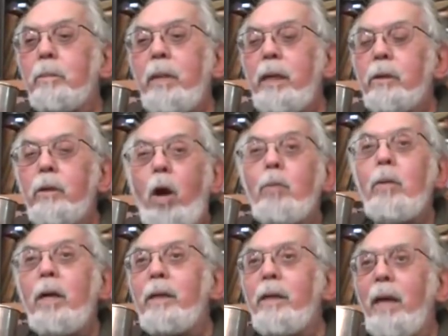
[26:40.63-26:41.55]
to make no
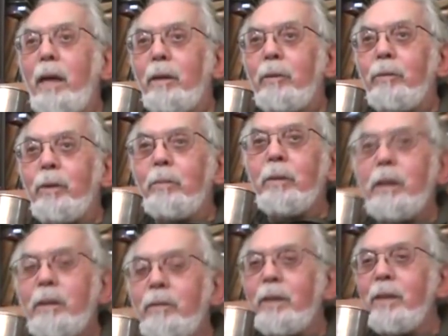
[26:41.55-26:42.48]
money out of,
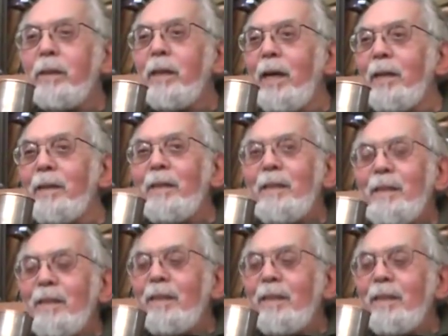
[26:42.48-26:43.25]
believe it or not.